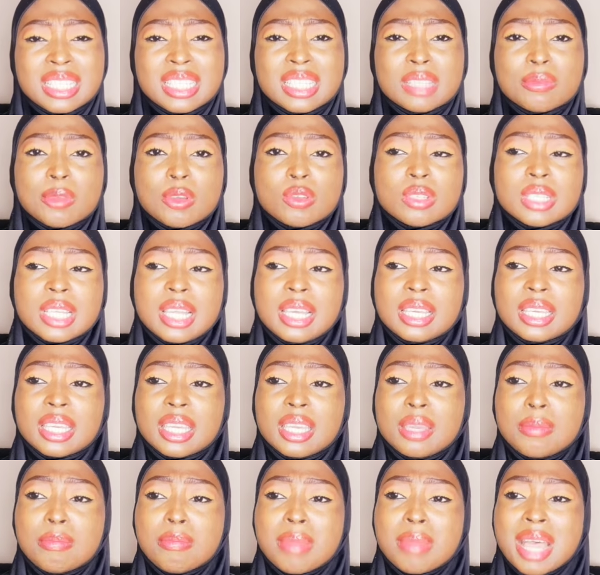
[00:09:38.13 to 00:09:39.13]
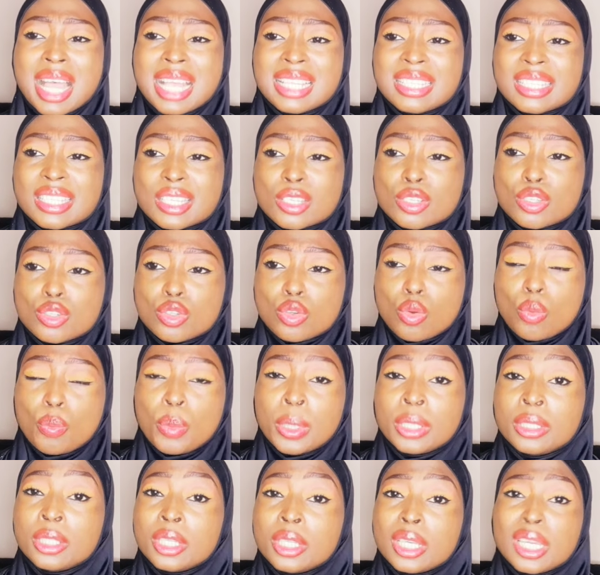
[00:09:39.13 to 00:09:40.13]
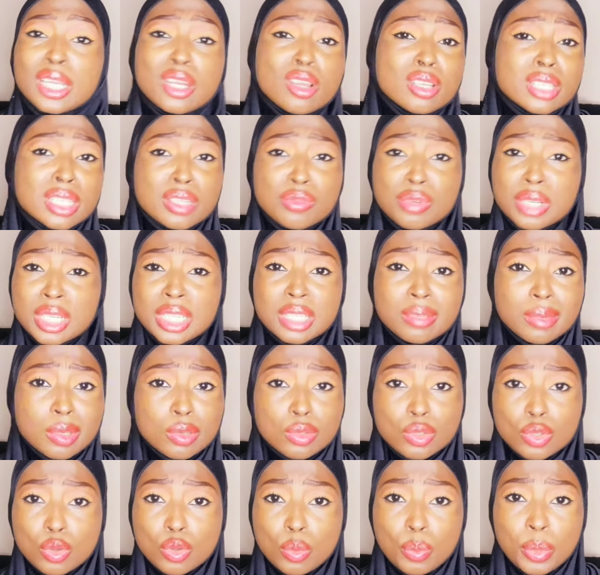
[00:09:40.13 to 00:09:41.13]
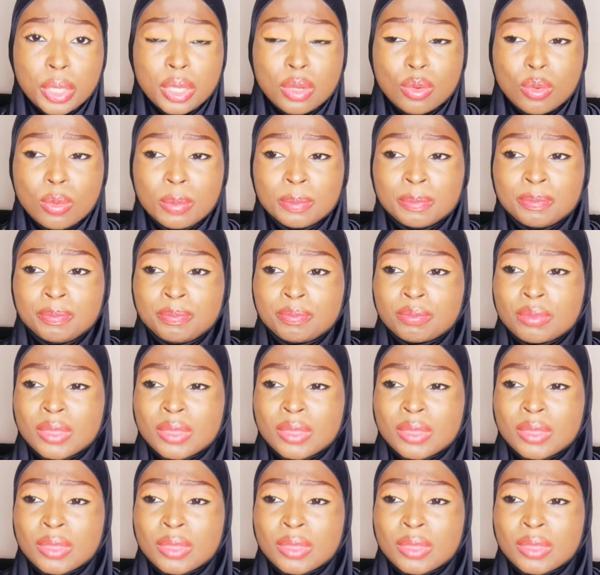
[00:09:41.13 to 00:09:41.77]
It smells like a man's soap. It doesn't really smell soapy though.